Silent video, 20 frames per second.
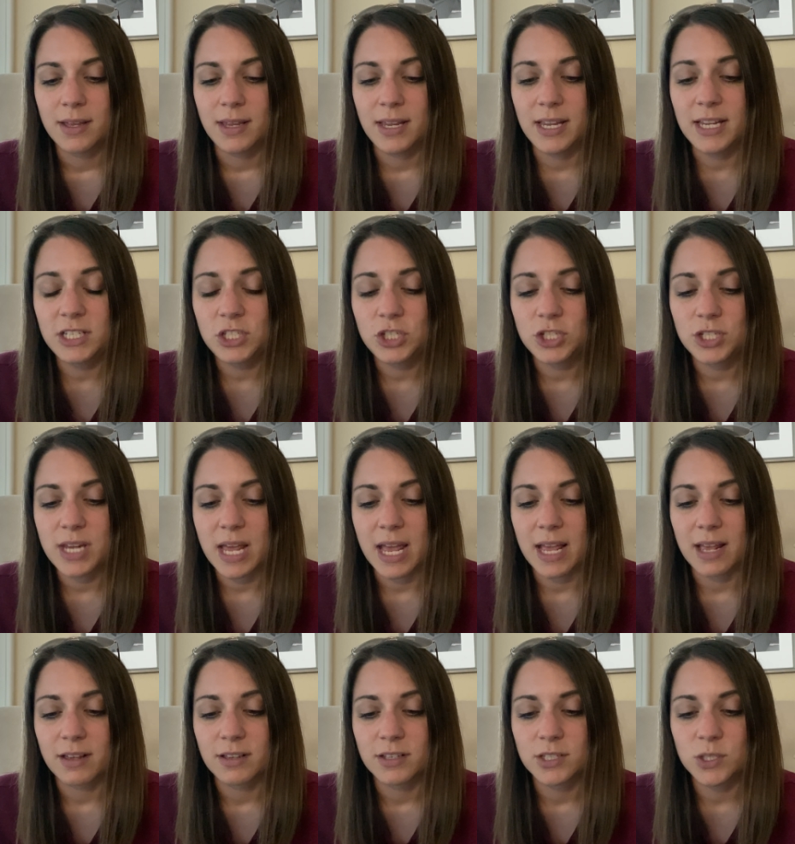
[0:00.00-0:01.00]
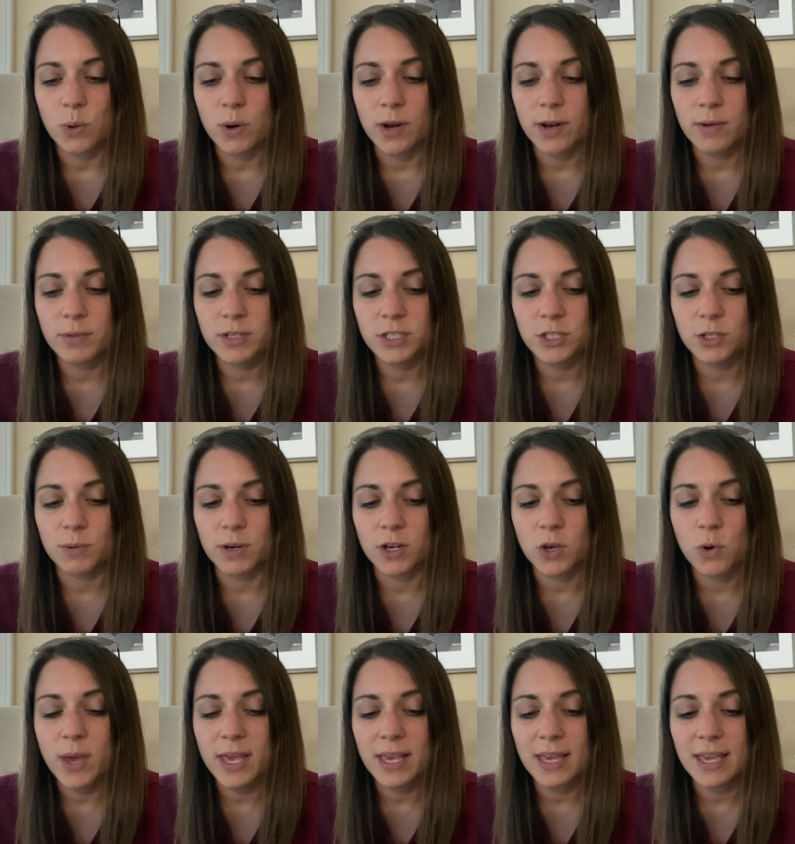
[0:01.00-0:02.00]
Each day, Soren would do a
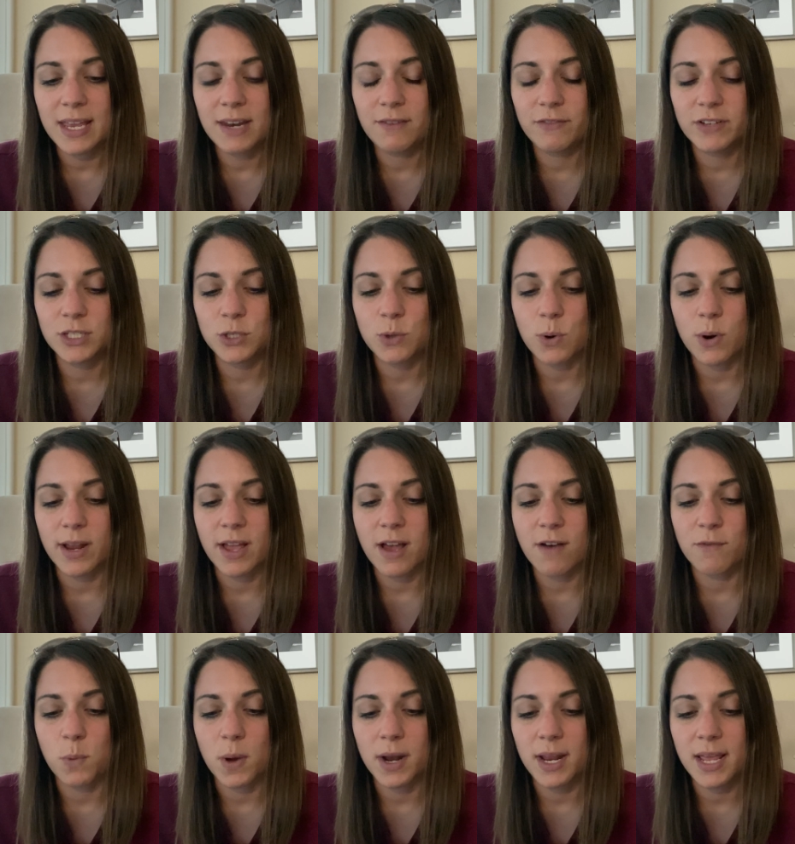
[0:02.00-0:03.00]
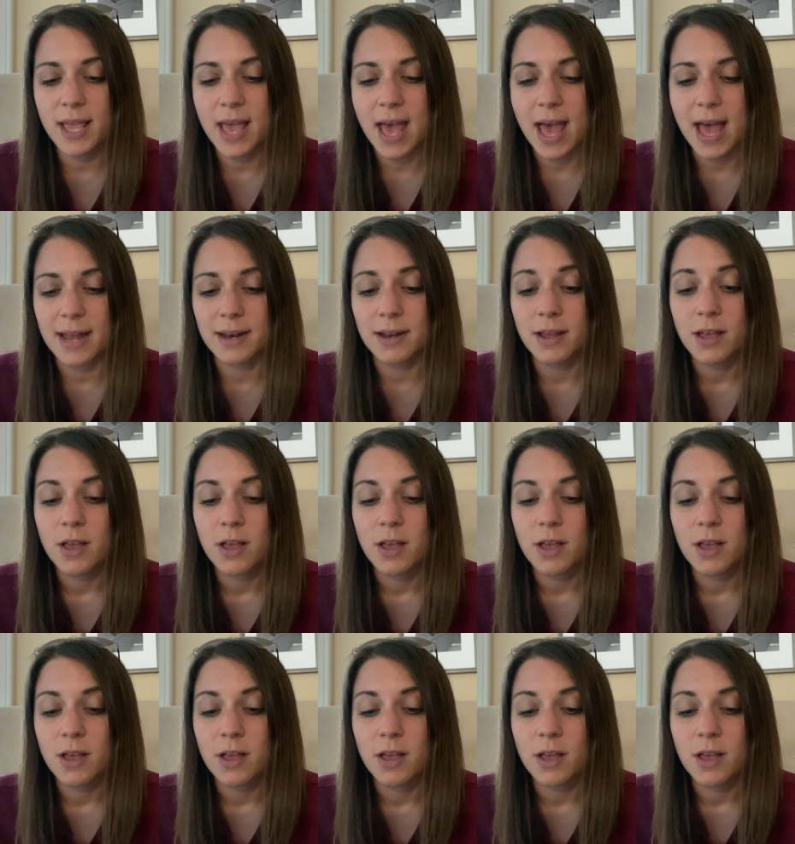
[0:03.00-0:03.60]
quick inventory of what he had,